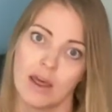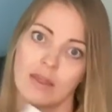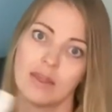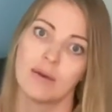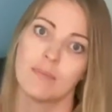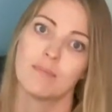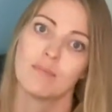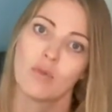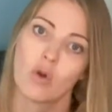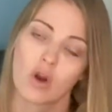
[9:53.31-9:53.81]

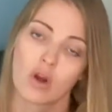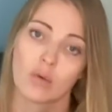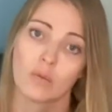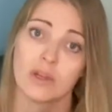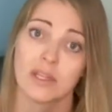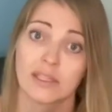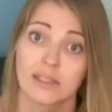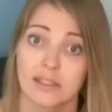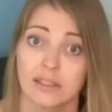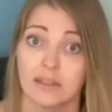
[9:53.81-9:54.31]
the more
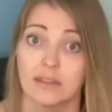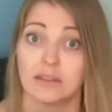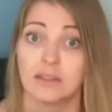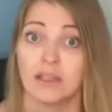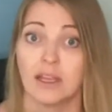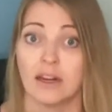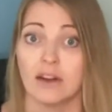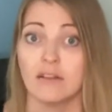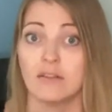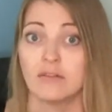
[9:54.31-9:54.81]
we
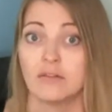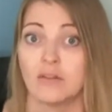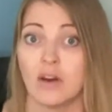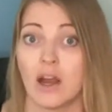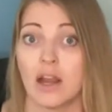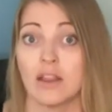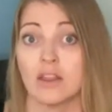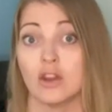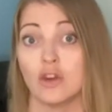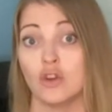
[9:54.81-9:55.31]

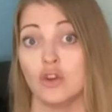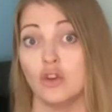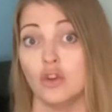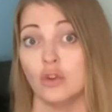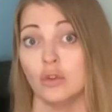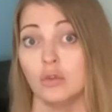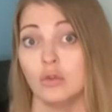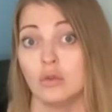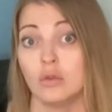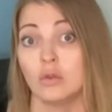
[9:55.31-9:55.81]
solidify the
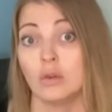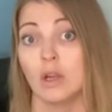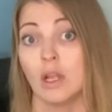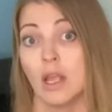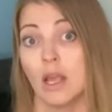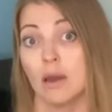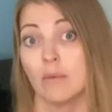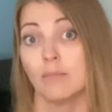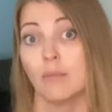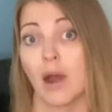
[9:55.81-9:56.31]
new
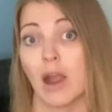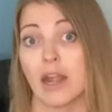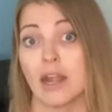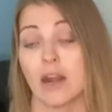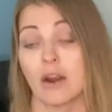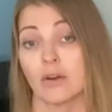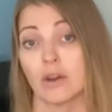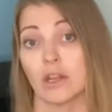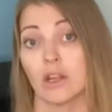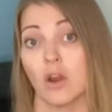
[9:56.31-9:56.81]

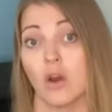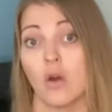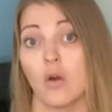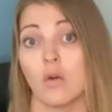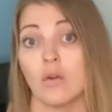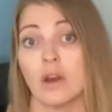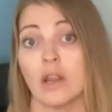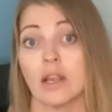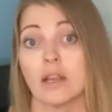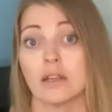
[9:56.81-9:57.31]
binary
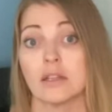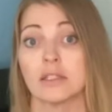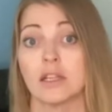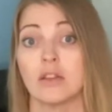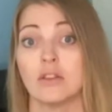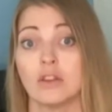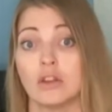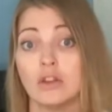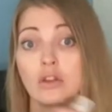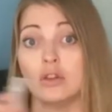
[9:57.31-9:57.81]
codings
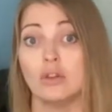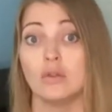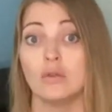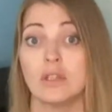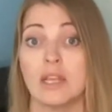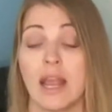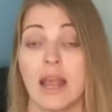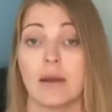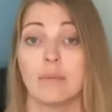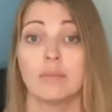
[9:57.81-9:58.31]
and the new
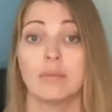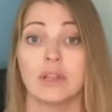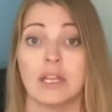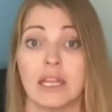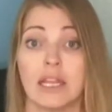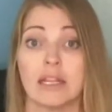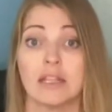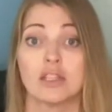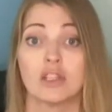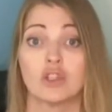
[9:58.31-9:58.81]

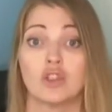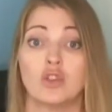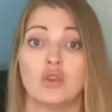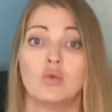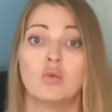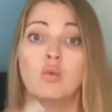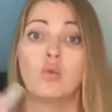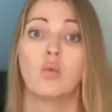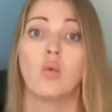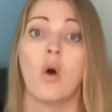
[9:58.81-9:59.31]
templates to
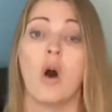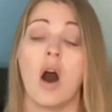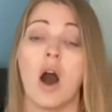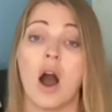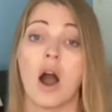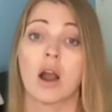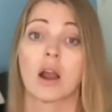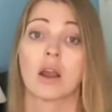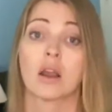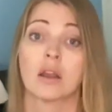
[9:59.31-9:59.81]

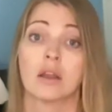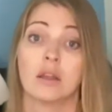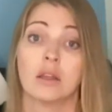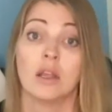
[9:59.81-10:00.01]
walk